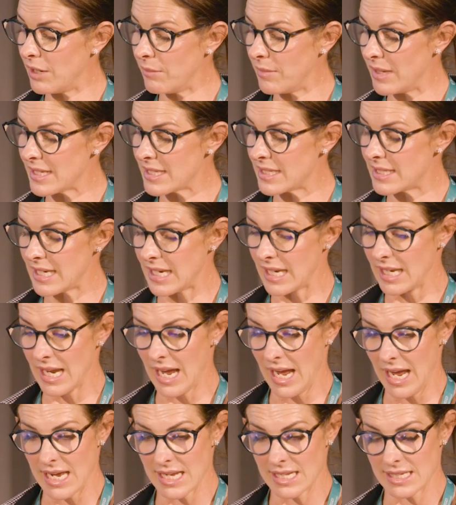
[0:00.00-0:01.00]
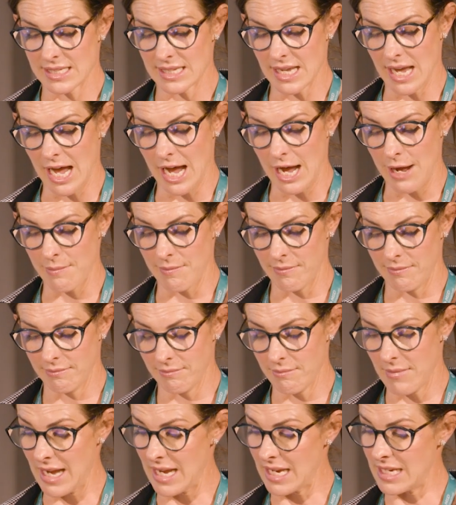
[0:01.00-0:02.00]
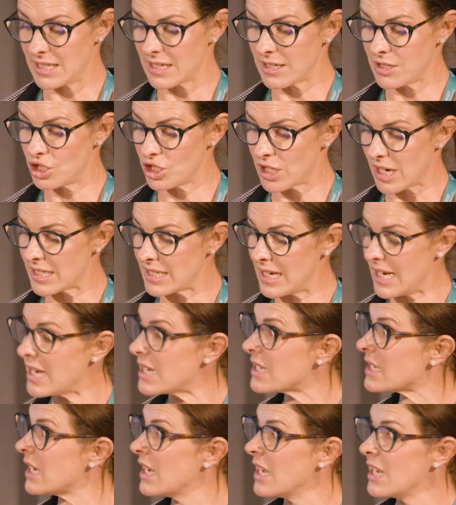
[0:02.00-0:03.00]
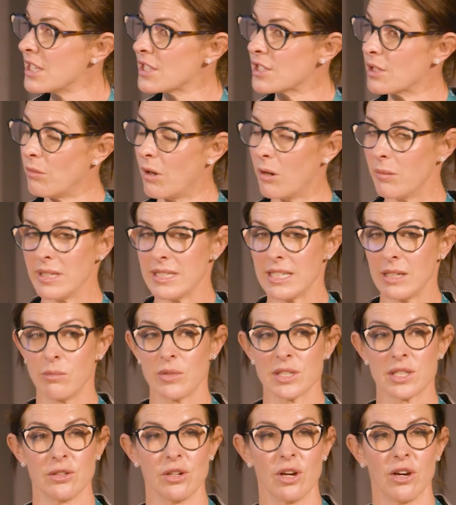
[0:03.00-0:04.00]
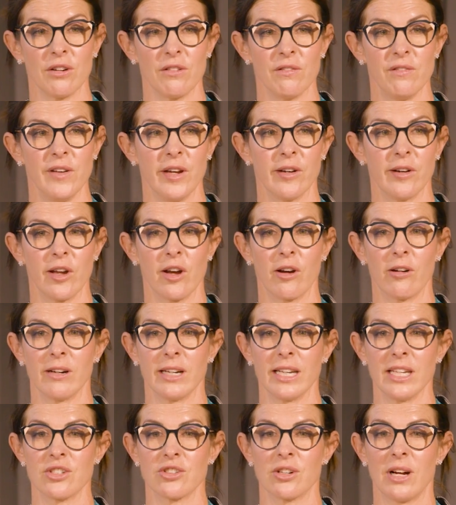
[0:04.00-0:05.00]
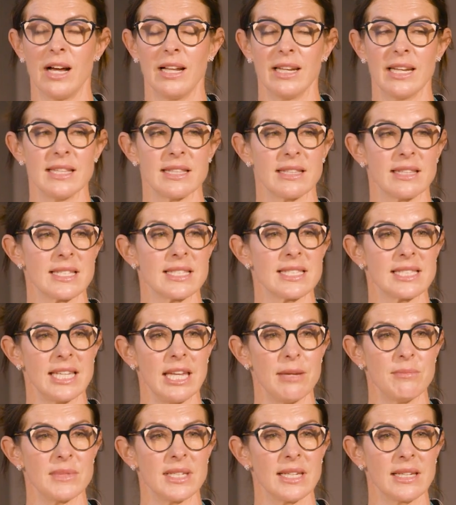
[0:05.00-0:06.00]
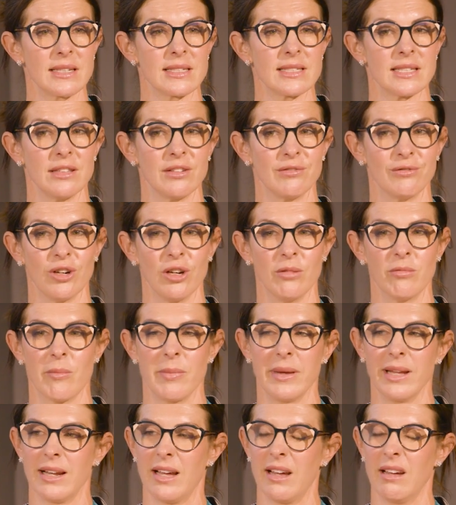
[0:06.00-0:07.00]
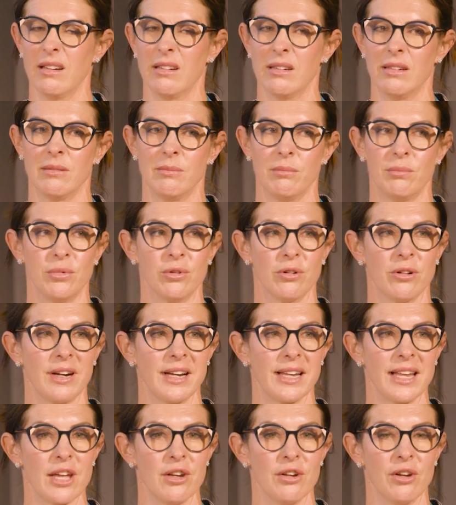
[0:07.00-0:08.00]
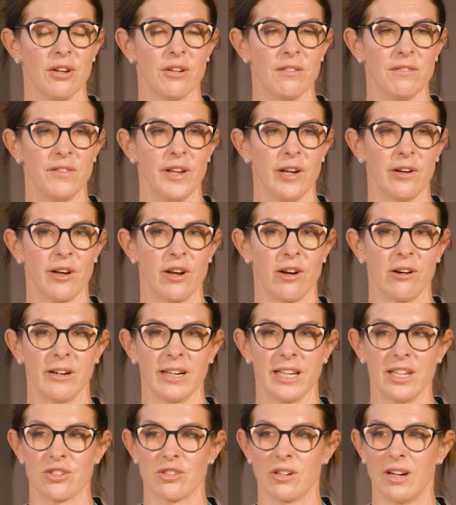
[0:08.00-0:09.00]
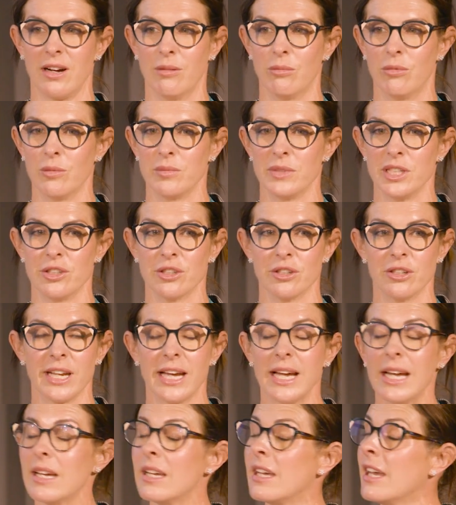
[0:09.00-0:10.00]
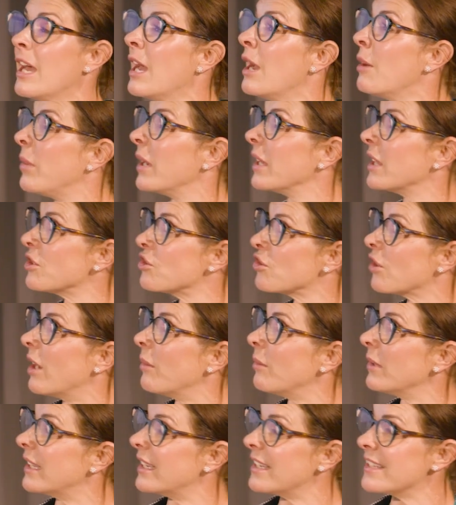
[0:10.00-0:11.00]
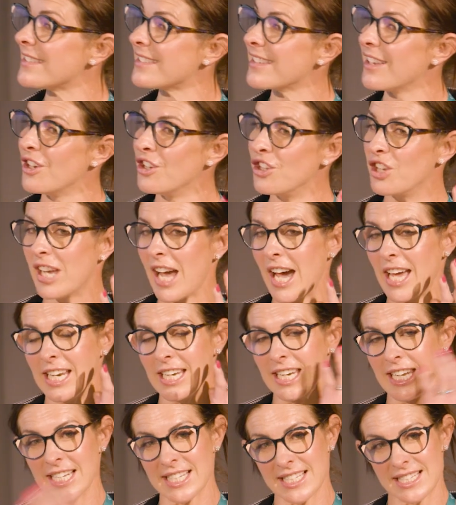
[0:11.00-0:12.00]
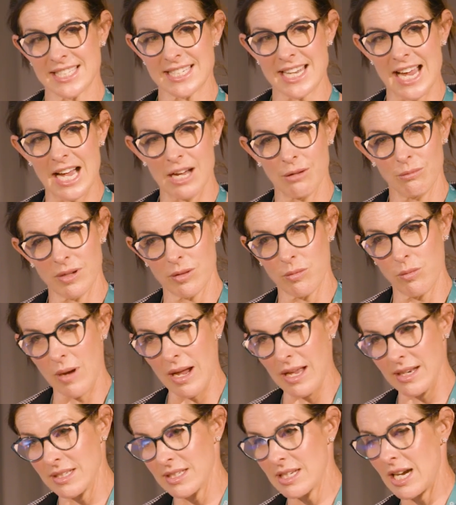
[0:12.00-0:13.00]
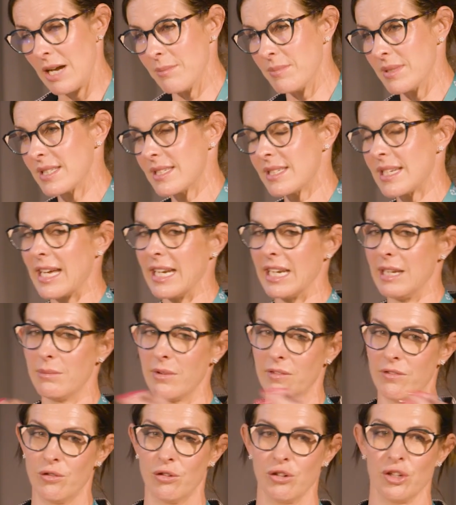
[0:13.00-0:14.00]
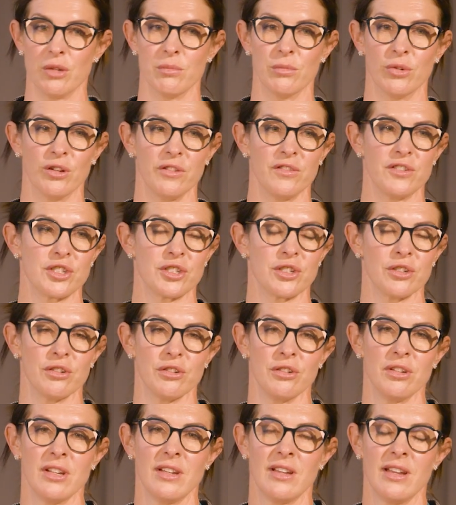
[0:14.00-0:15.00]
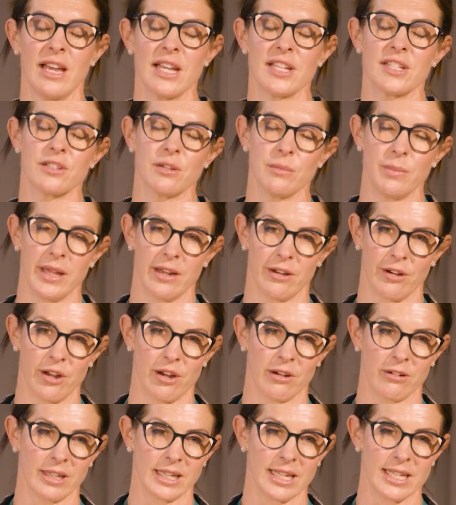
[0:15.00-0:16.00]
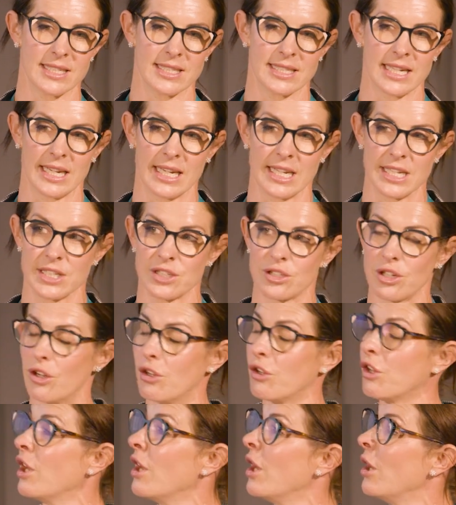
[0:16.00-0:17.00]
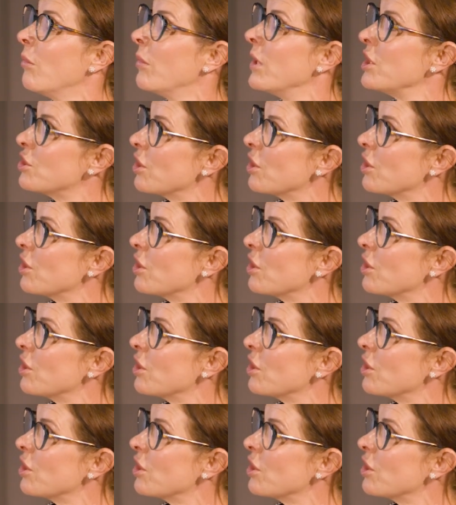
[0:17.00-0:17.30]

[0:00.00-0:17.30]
MSD has made ShutOut. So what we did was a non-inferiority trial, and the skeptics in the room will be like, boring, a non-inferiority trial, whoop-de-doo-da. But the trouble is, you kind of need to start with one type of study before you move to a superiority study. So we